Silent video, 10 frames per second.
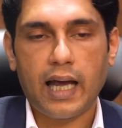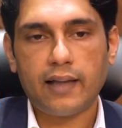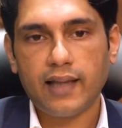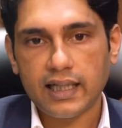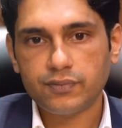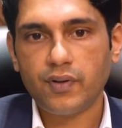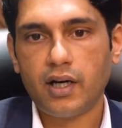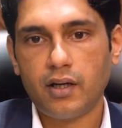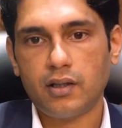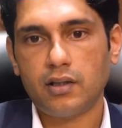And that's
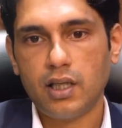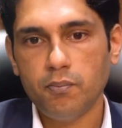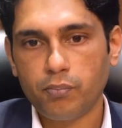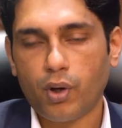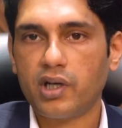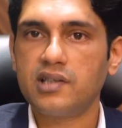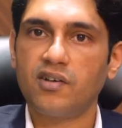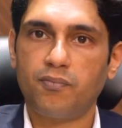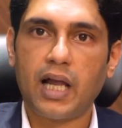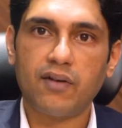where the importance
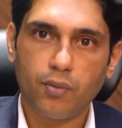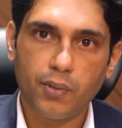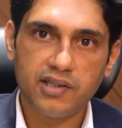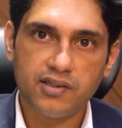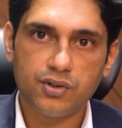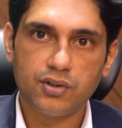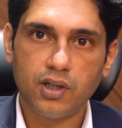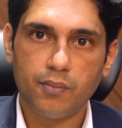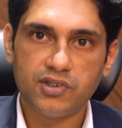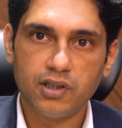of
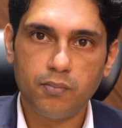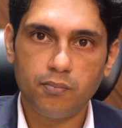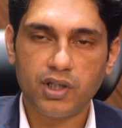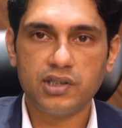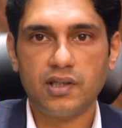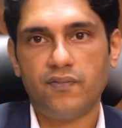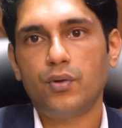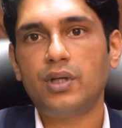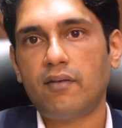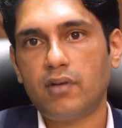platformization comes in, because if
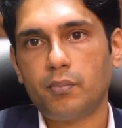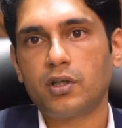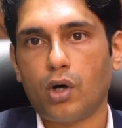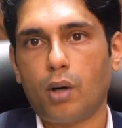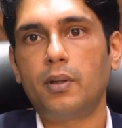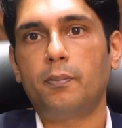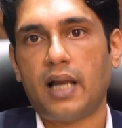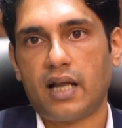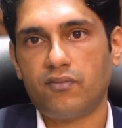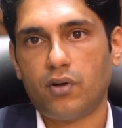you develop a common
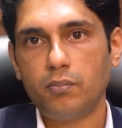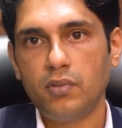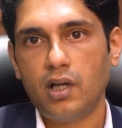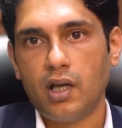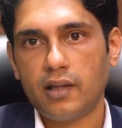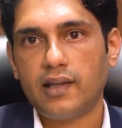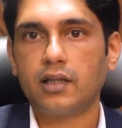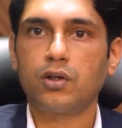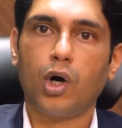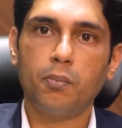platform, then
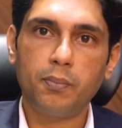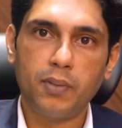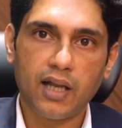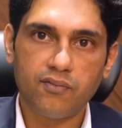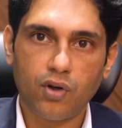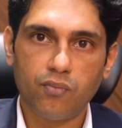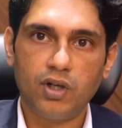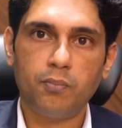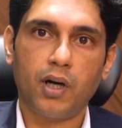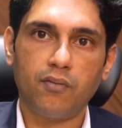the common platform
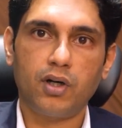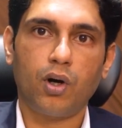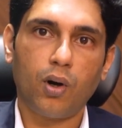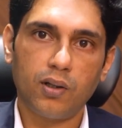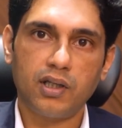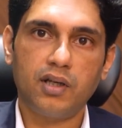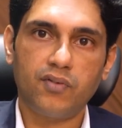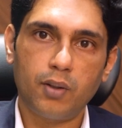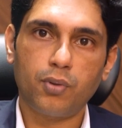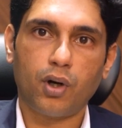will power all the
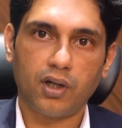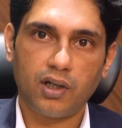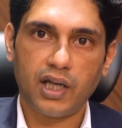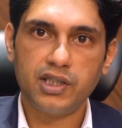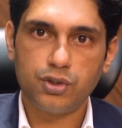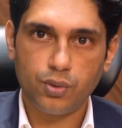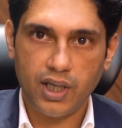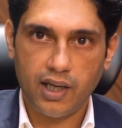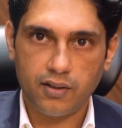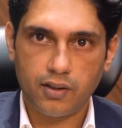different product lines
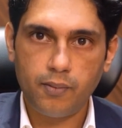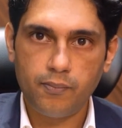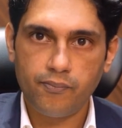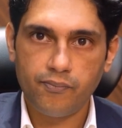together.